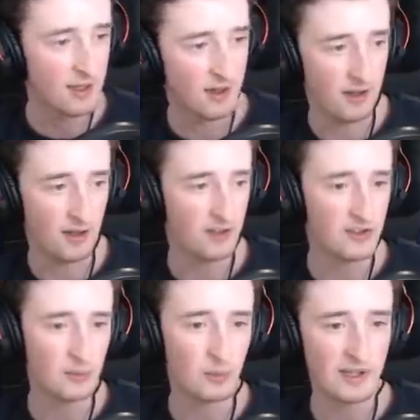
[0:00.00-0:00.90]
Uh,
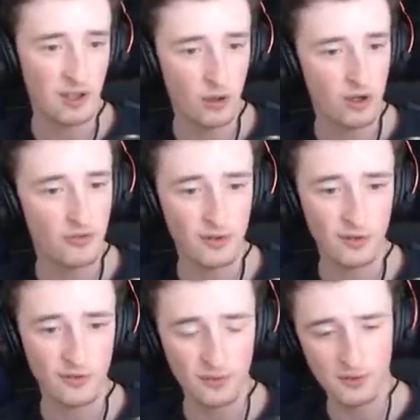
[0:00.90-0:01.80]
simply going off of